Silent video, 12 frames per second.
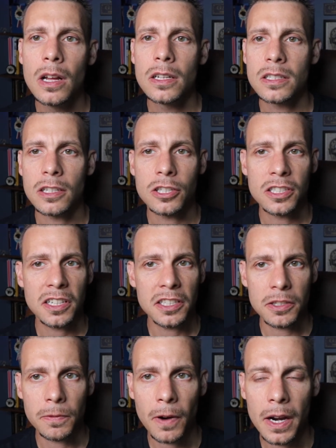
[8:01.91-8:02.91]
such as
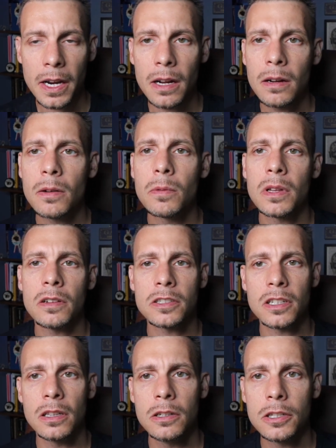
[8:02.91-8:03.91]
schizophrenia, where there's
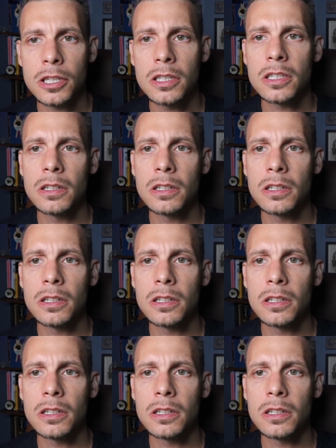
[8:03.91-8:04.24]
delusions,